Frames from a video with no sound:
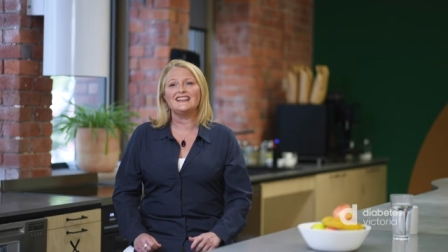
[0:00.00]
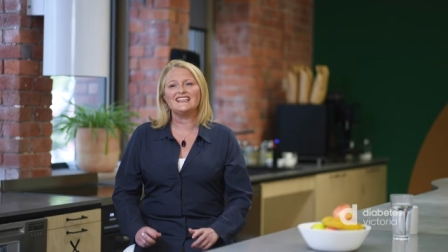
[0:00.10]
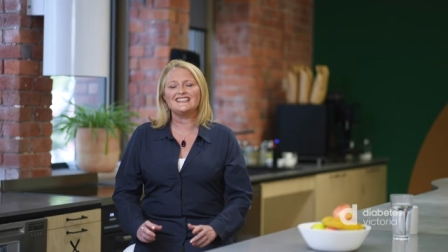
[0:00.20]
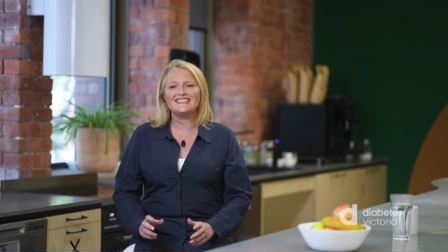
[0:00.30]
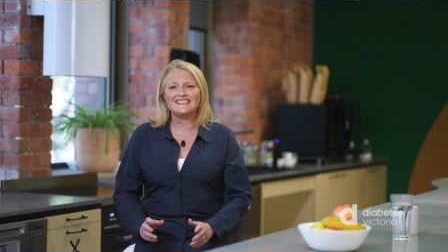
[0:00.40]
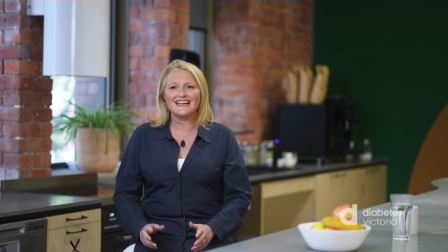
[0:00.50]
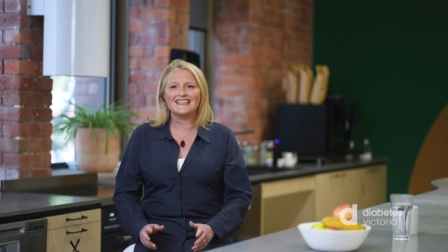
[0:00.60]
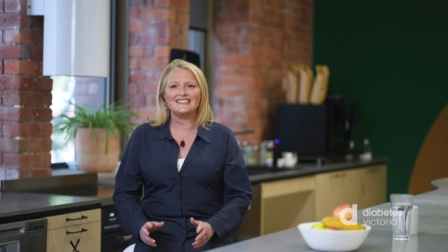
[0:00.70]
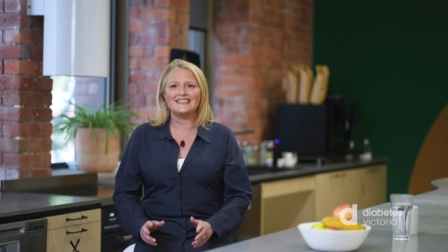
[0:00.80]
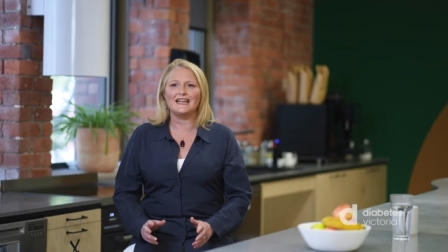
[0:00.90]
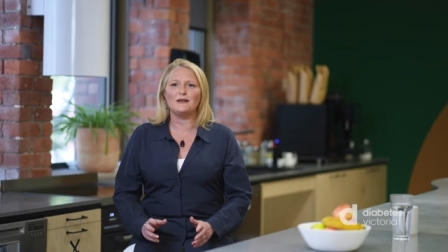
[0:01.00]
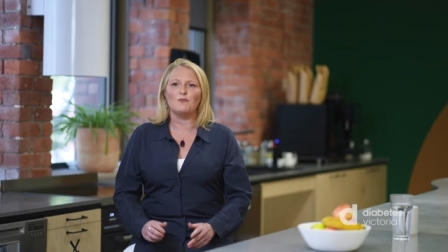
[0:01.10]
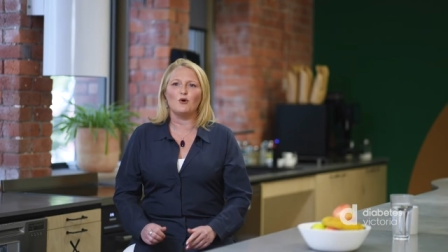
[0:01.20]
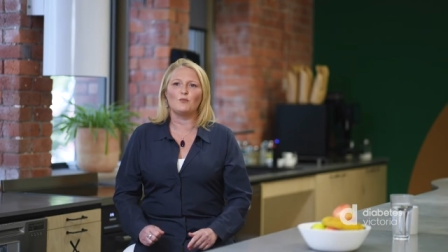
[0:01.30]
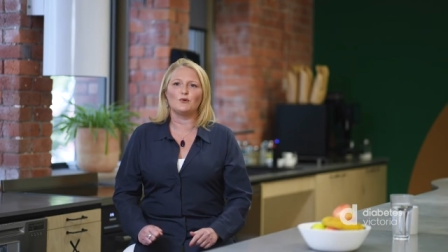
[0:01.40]
This does need
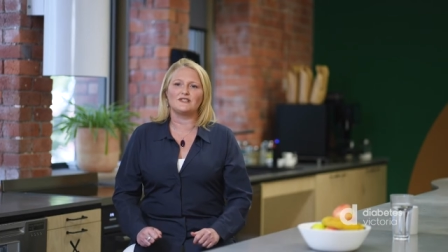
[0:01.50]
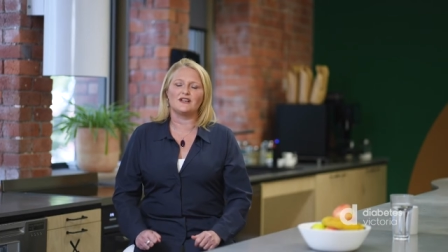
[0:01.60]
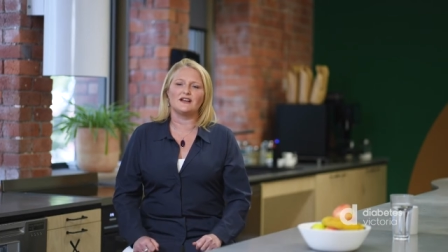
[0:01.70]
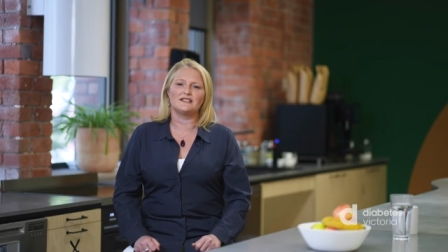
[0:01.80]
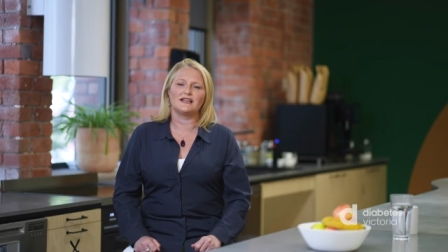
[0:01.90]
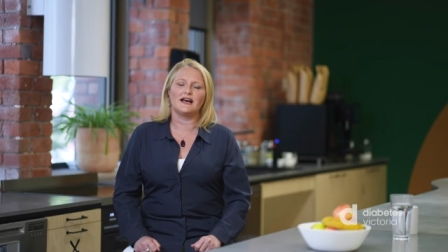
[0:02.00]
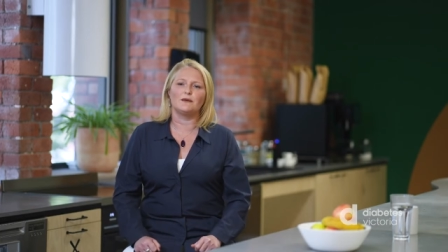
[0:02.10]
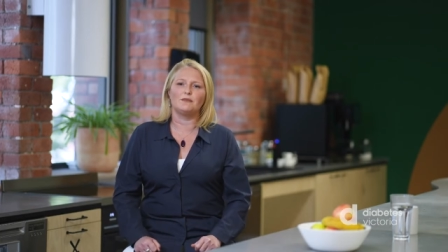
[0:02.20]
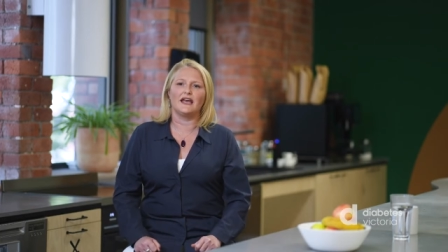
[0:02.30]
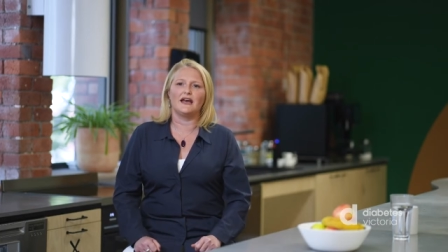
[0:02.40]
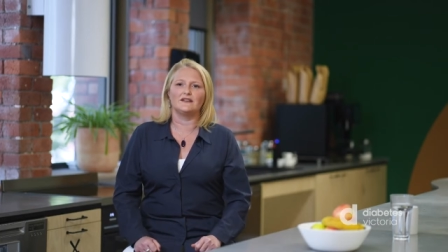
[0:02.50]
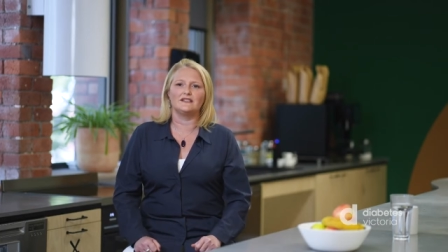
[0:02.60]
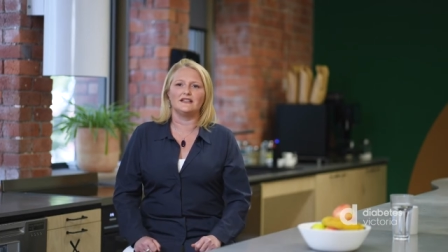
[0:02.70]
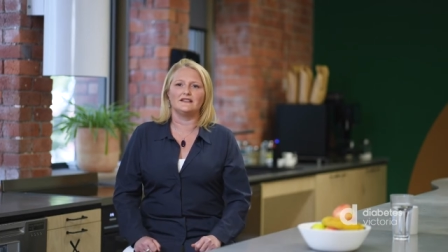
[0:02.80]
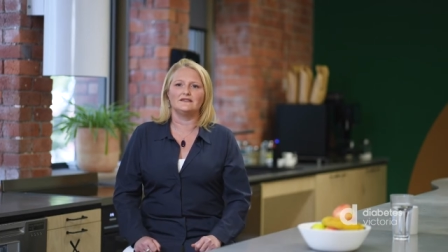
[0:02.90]
more precise carb
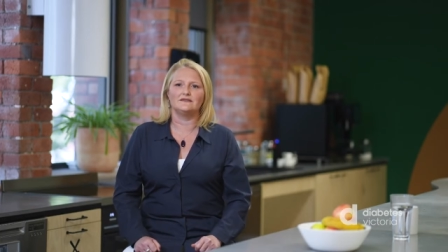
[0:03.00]
counting.